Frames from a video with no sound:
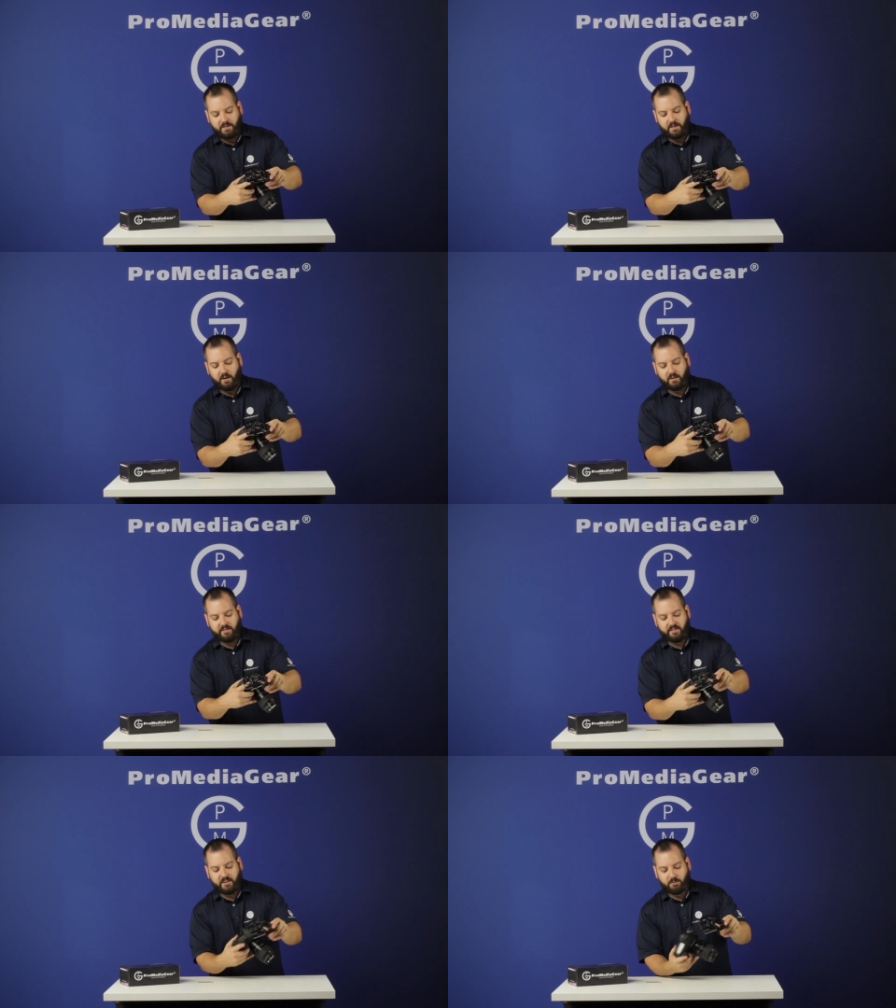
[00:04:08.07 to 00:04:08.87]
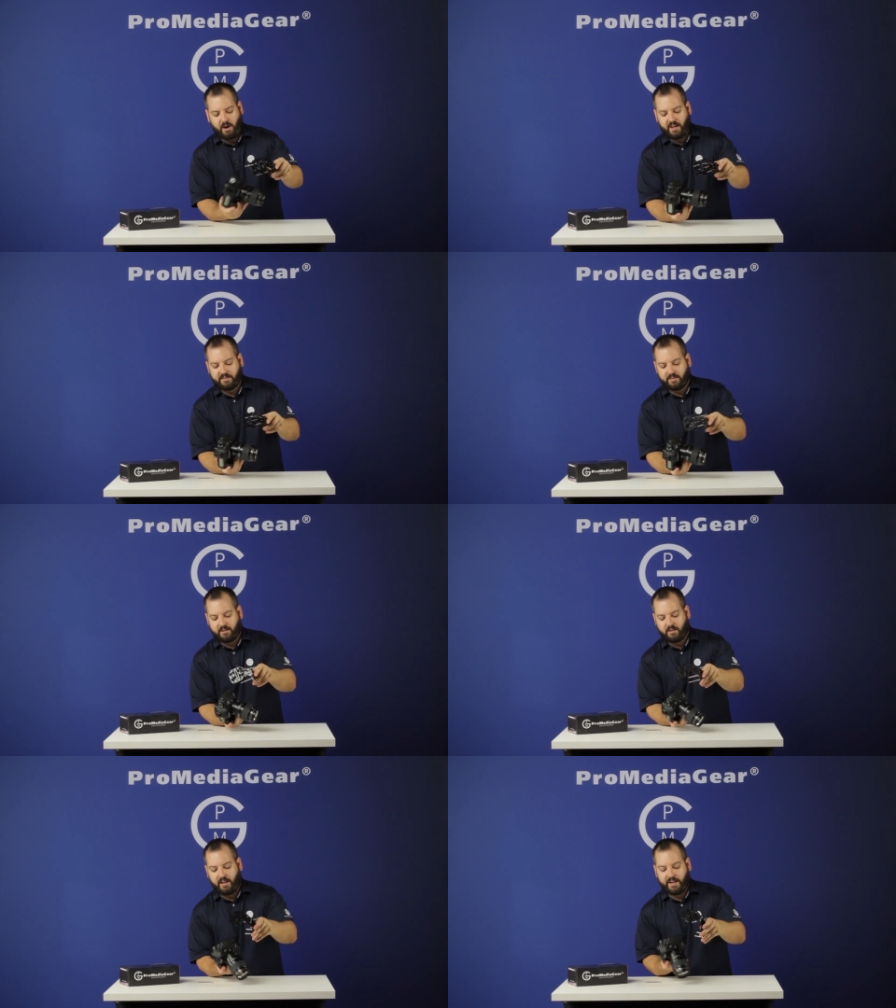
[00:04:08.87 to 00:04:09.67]
The hardened steel rods are going
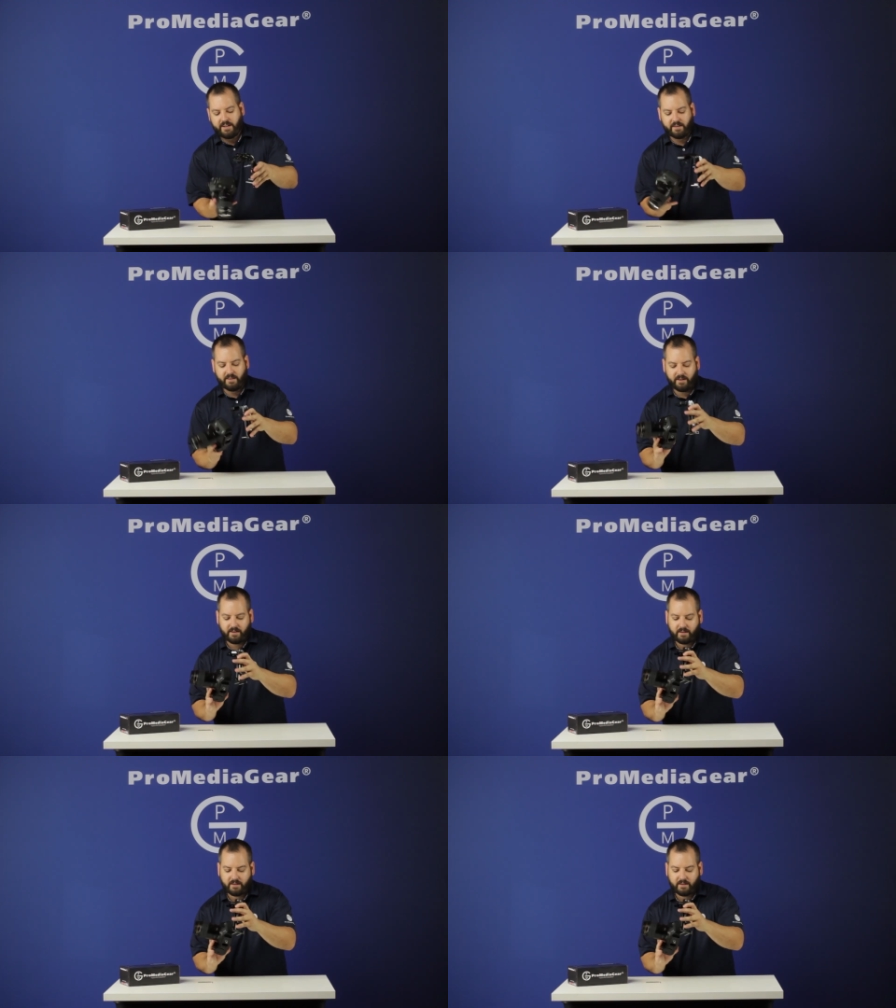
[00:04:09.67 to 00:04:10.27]
to glide into there.